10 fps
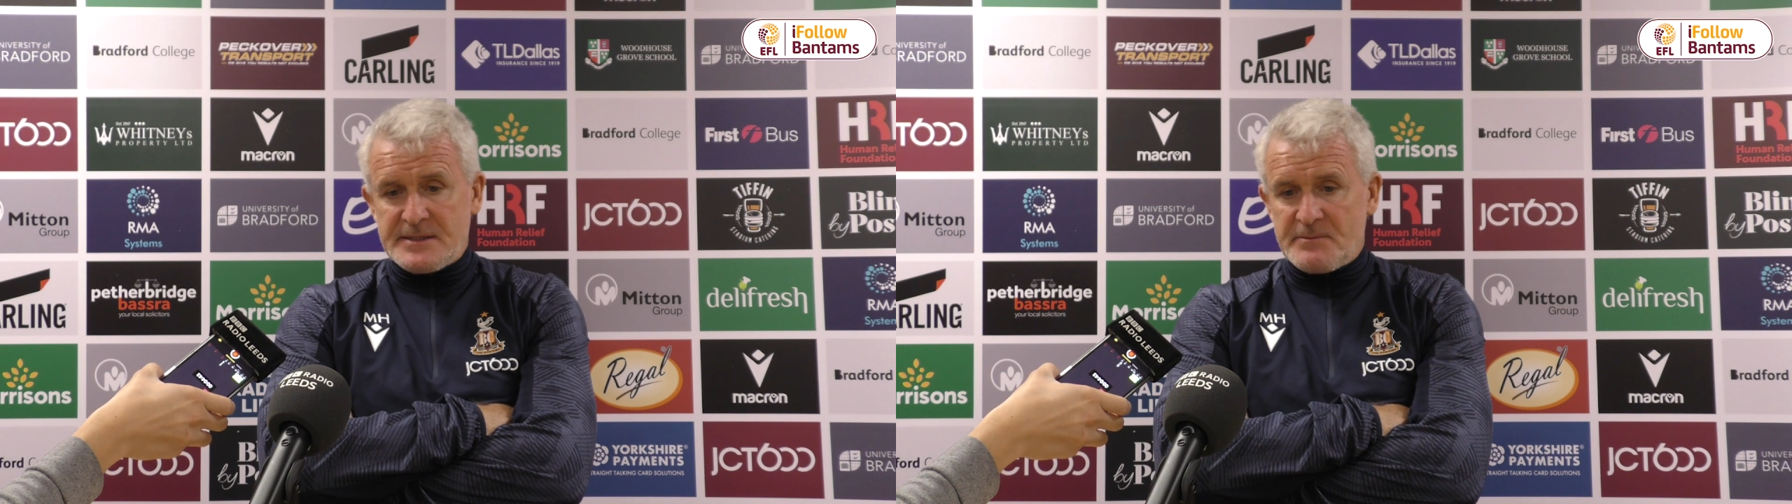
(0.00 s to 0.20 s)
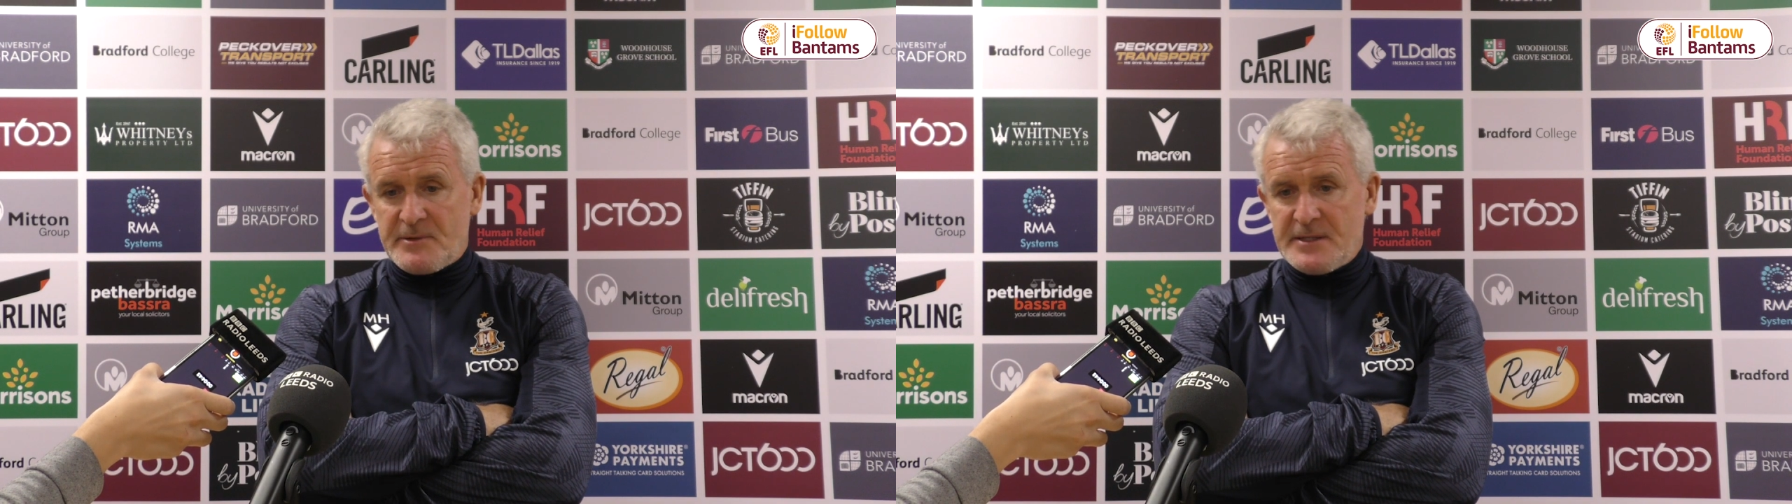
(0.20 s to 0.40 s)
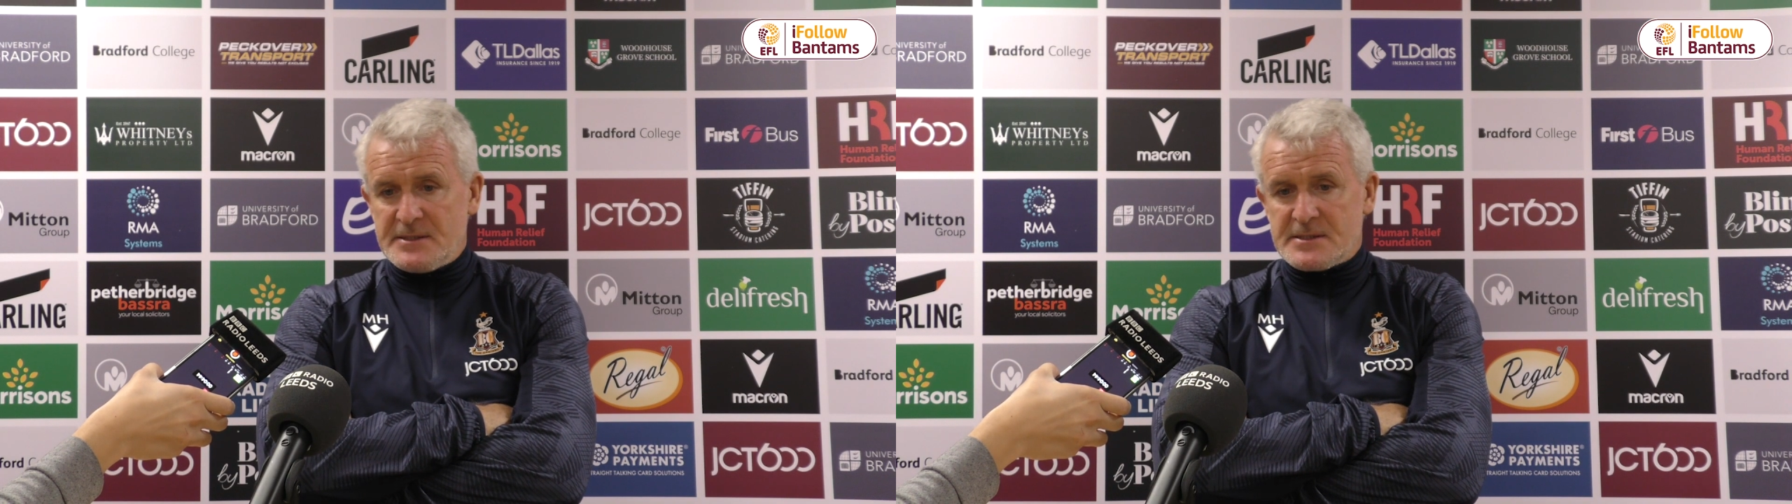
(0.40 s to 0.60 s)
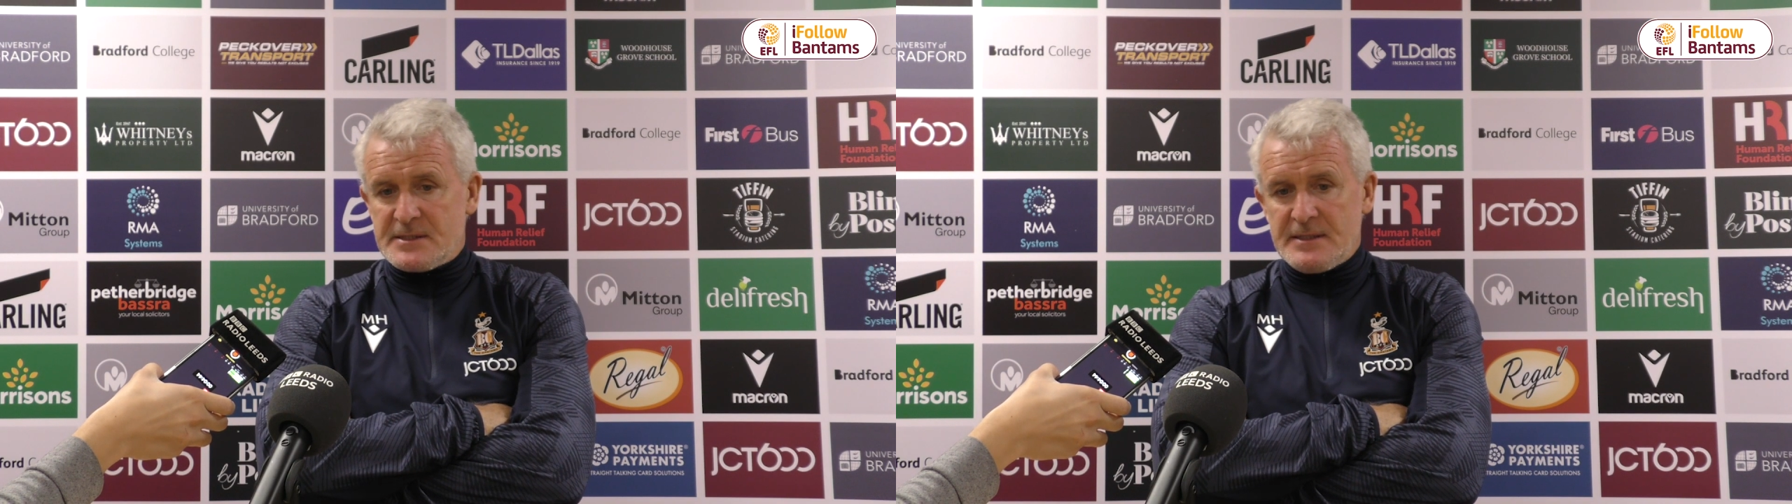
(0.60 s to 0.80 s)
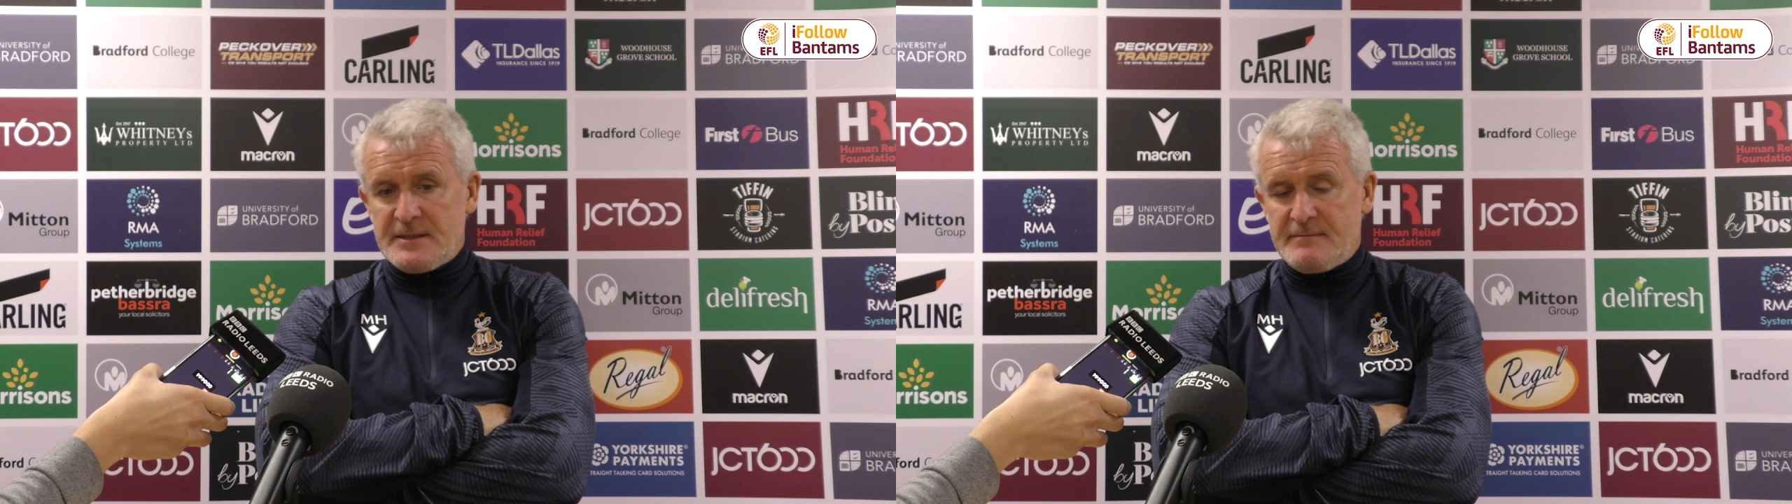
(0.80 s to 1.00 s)

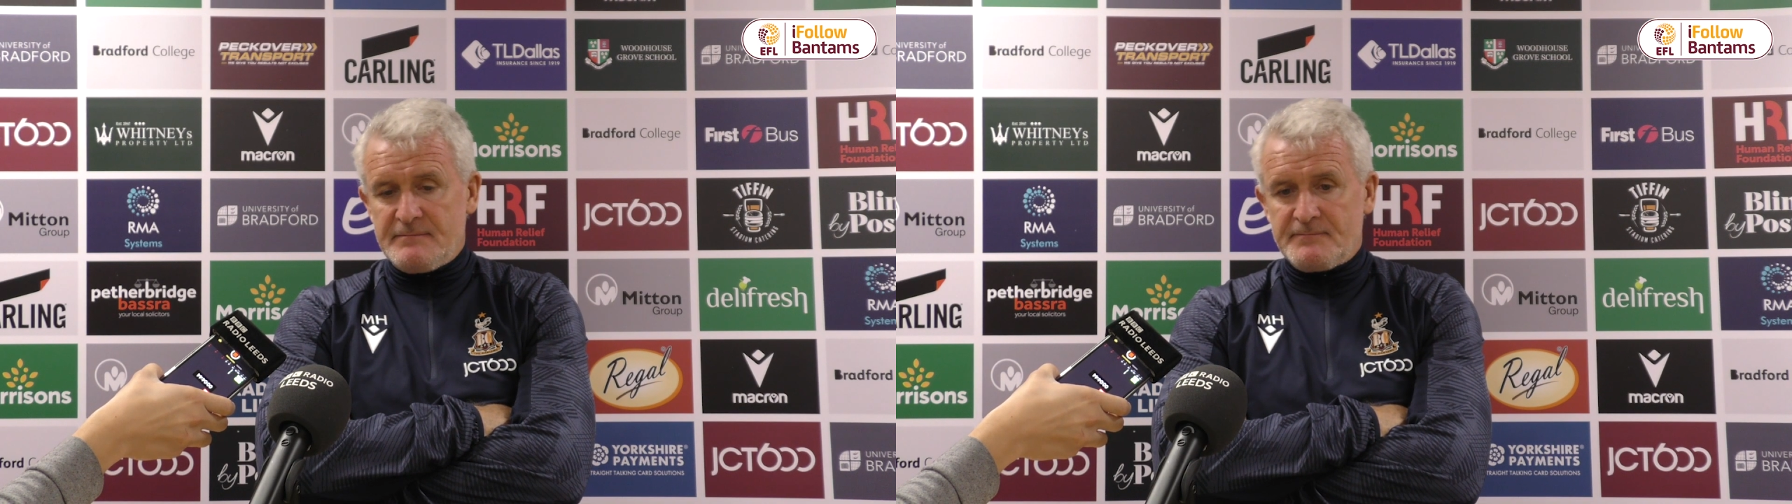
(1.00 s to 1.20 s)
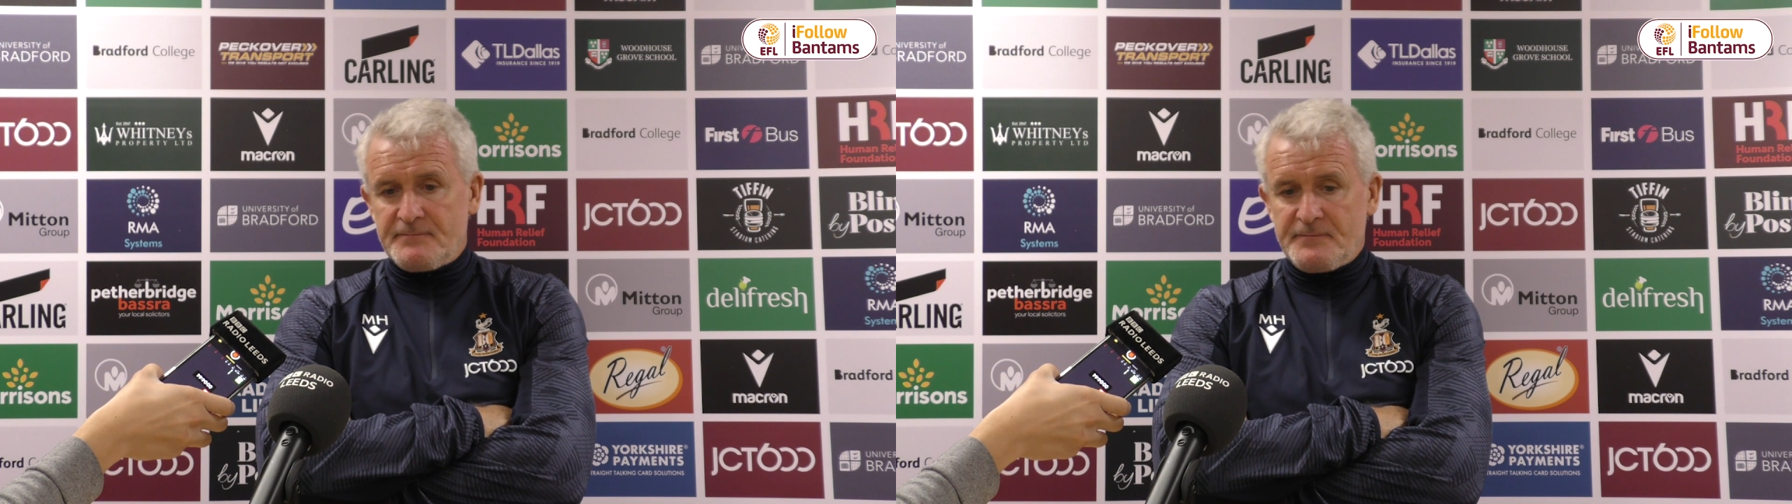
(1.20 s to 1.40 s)
surprised um,